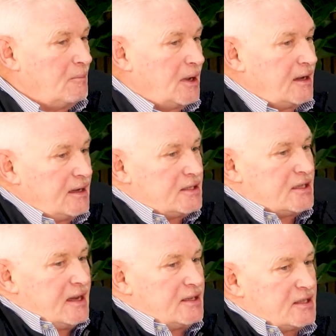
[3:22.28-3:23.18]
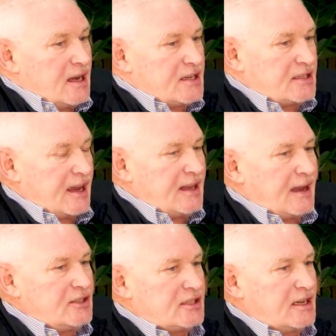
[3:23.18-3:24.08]
But it's as I say,
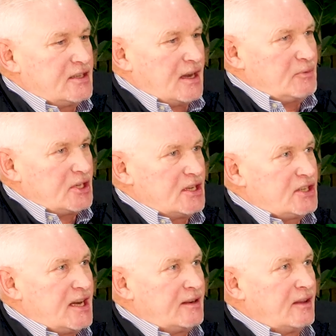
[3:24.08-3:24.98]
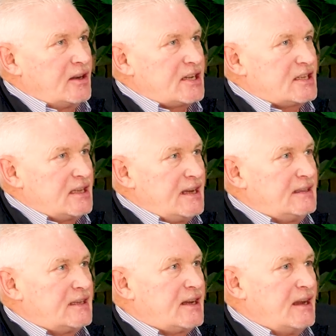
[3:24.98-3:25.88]
I'm just concerned that there's a
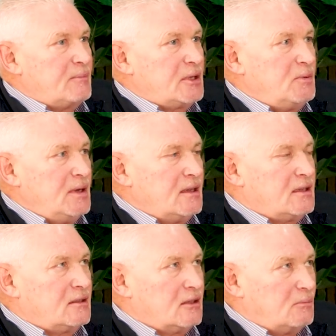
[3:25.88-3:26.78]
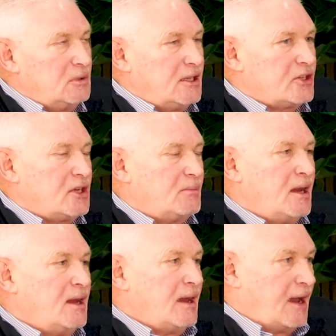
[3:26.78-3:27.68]
slight disconnect between the top leadership
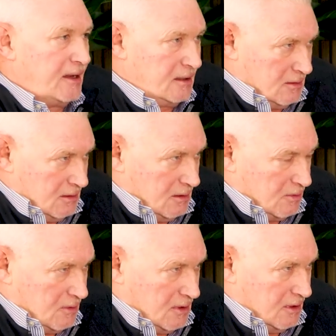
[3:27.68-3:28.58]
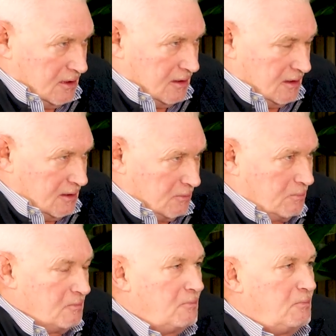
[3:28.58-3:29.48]
and the
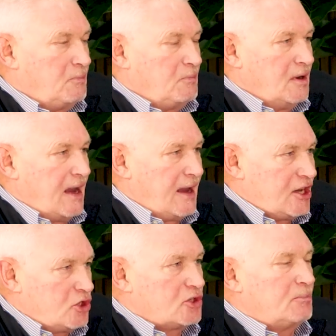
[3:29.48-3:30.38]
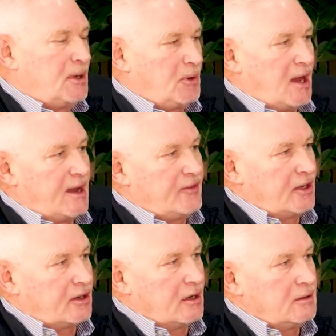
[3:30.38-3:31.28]
issues that people have on
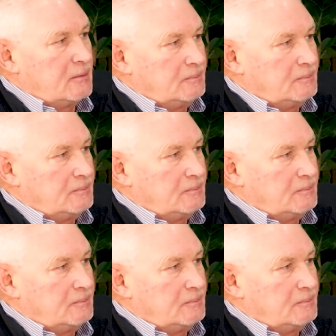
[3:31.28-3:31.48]
the ground.